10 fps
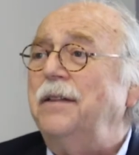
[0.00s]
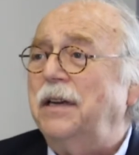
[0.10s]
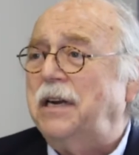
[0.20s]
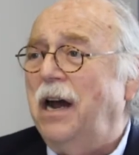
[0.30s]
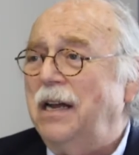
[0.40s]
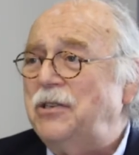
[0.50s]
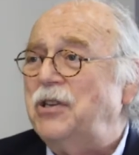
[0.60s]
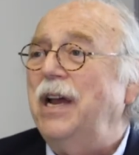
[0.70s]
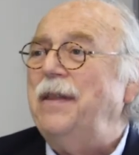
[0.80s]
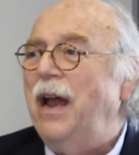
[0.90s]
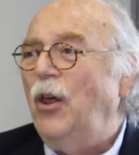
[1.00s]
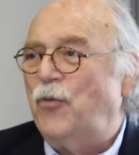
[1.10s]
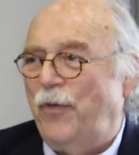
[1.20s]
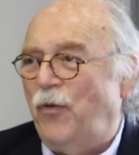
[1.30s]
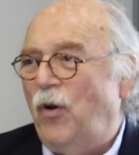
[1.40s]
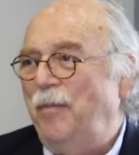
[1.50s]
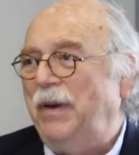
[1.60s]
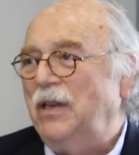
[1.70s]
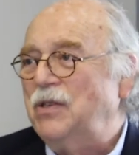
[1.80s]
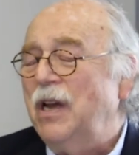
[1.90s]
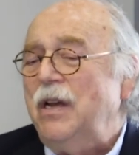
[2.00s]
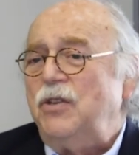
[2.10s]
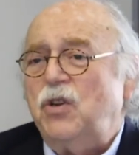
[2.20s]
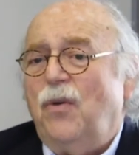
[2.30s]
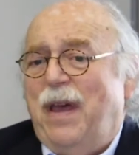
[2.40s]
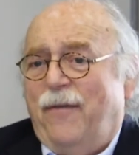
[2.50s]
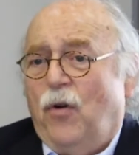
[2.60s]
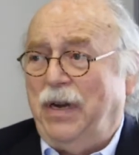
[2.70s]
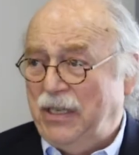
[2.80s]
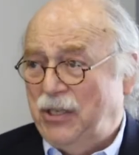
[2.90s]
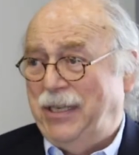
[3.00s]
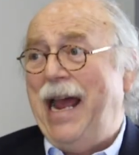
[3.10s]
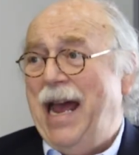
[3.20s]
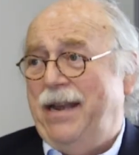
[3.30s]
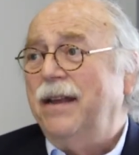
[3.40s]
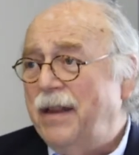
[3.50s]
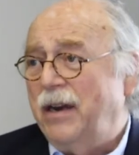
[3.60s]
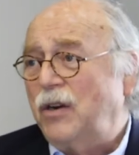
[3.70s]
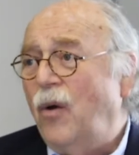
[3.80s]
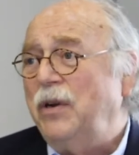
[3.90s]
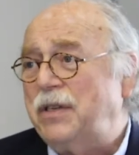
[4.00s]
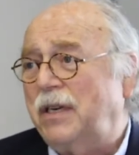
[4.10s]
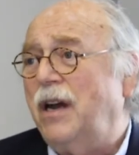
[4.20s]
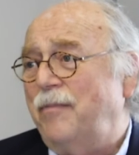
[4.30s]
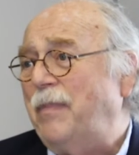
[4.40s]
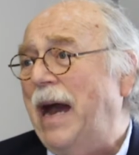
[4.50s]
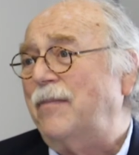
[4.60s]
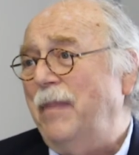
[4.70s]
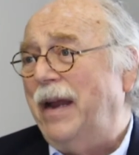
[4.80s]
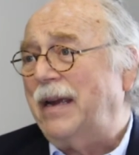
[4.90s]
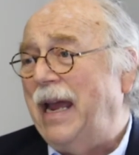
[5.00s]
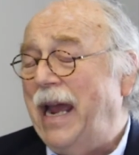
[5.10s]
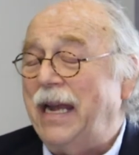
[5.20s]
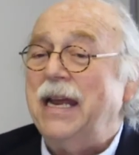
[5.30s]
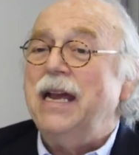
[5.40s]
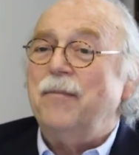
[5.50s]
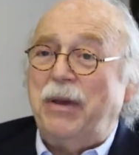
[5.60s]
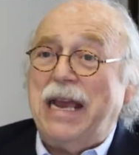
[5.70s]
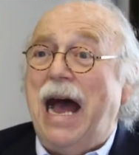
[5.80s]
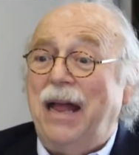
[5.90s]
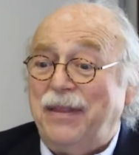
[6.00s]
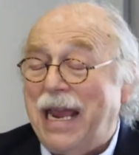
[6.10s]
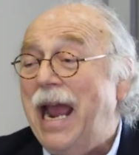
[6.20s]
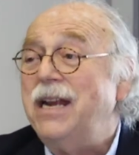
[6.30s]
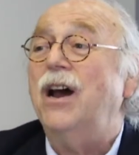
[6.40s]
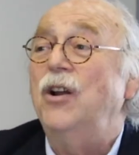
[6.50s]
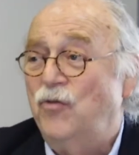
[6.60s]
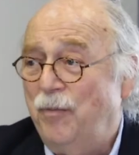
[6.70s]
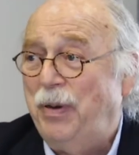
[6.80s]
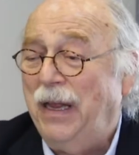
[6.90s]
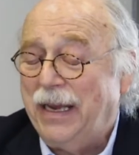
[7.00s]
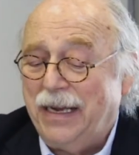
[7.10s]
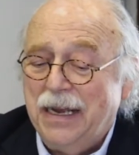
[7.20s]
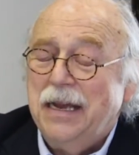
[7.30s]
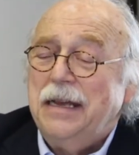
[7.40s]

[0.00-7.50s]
the cuts in the health reform bills. So they've already said they're going to cut back Medicaid beyond the $800 billion.